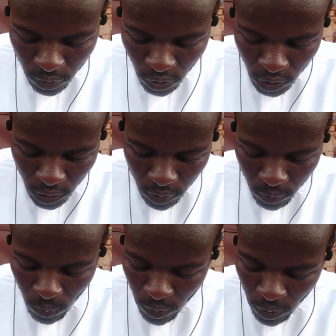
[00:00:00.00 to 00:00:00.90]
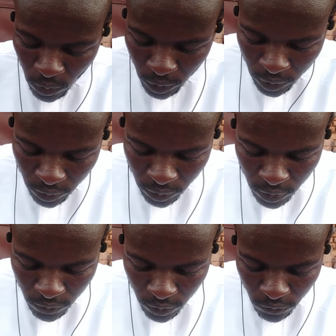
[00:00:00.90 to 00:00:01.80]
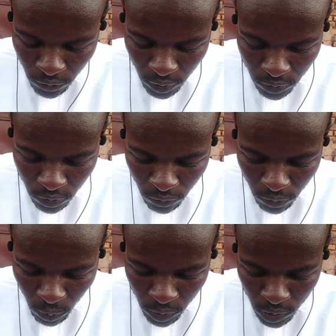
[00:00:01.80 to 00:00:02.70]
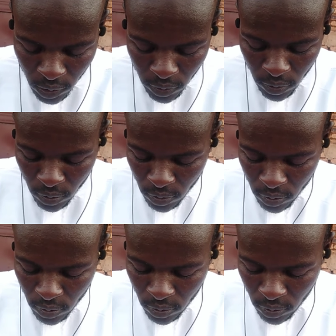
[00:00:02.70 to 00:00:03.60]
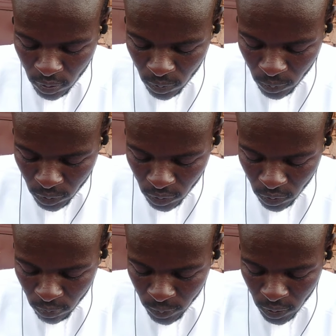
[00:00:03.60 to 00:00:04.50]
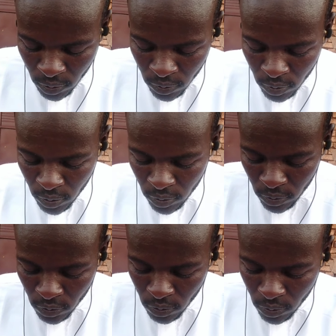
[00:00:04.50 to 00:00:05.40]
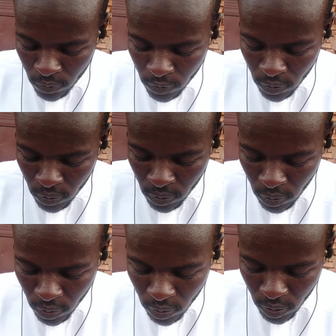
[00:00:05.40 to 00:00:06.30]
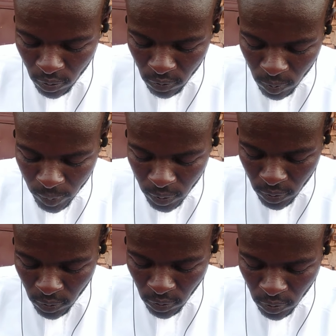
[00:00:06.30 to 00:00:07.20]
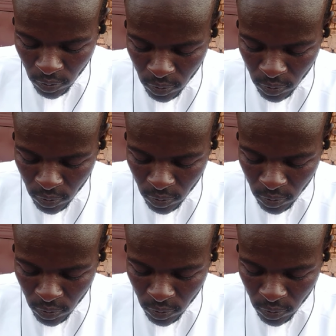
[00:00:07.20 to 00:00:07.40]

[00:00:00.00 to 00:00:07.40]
check whether you can read very fast or fluently, which could be easily understood for the native speakers.